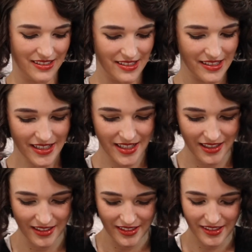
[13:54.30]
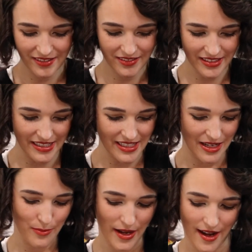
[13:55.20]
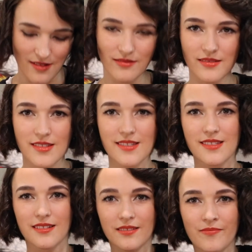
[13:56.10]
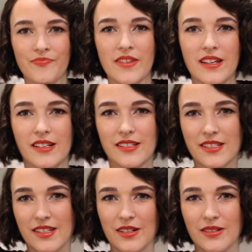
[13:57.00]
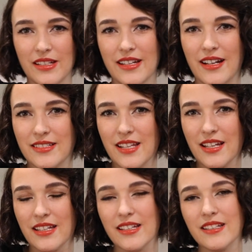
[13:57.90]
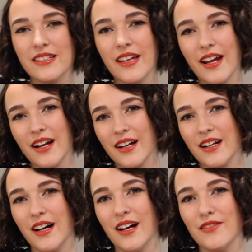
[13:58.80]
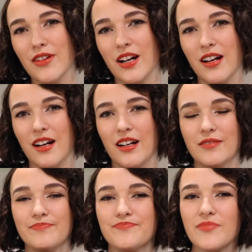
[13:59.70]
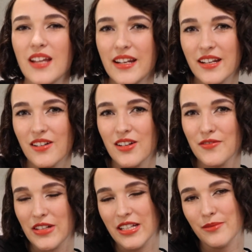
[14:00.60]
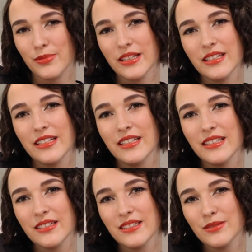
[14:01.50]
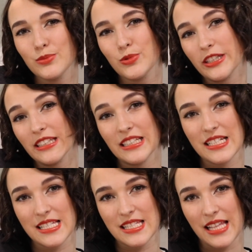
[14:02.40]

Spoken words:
Yeah, you're only 10 pounds. So yeah, taking care of her in an RV really isn't